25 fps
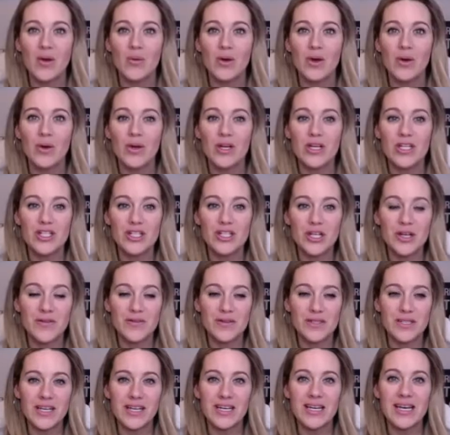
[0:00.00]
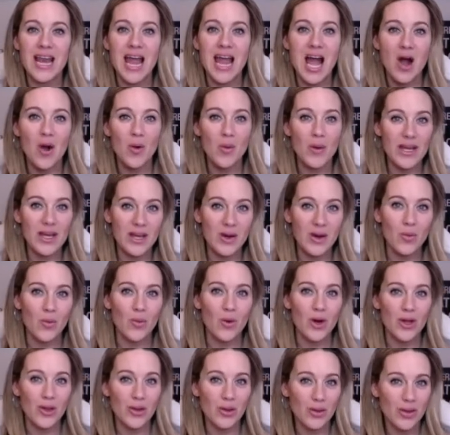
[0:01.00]
when we shifted, now we can
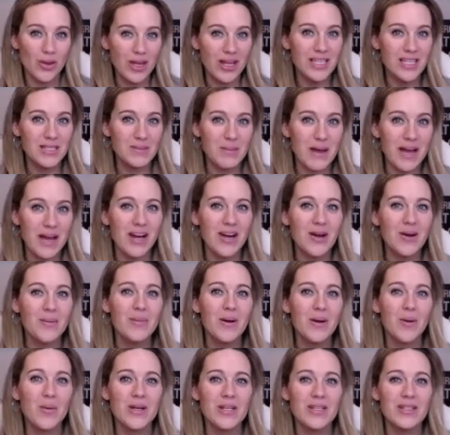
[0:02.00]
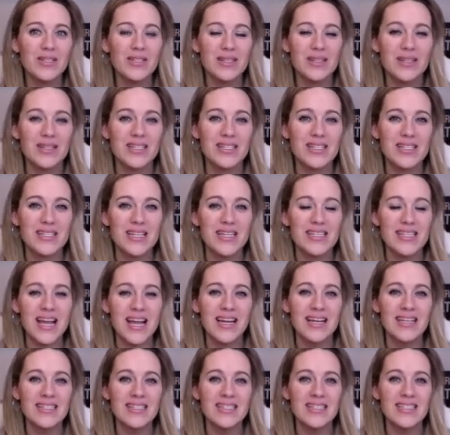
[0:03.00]
work through things better, but the
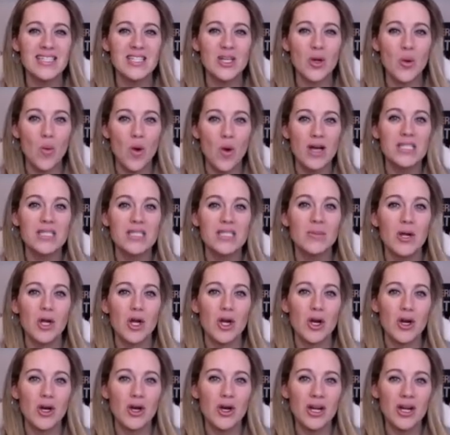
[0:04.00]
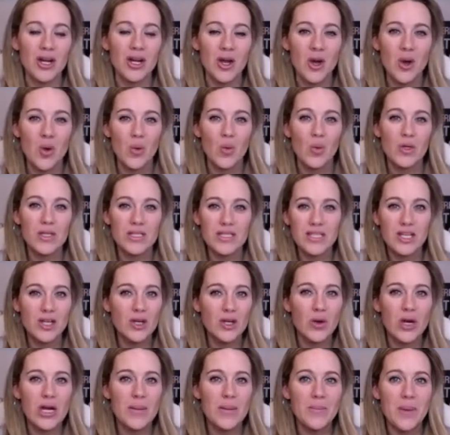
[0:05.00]
tendency to want to be heard will still
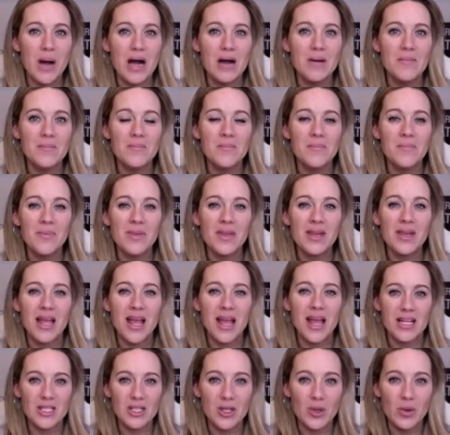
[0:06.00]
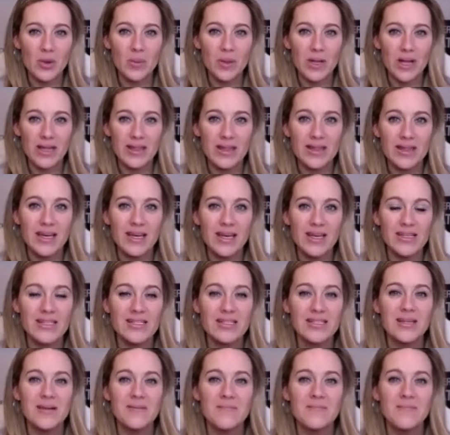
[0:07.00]
creep up. And so we'll be like
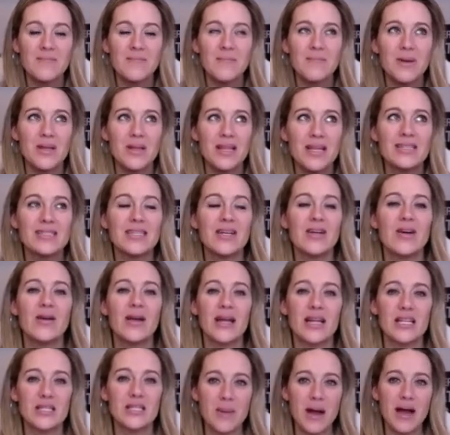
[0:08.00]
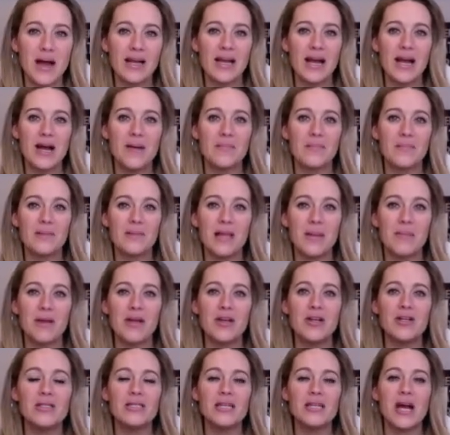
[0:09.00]
this, but then it's like, okay, let's back up. Let me
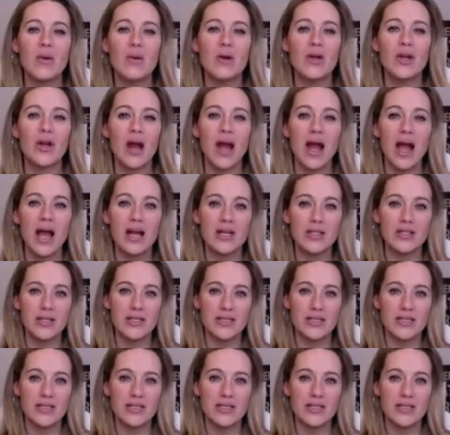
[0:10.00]
understand what you're actually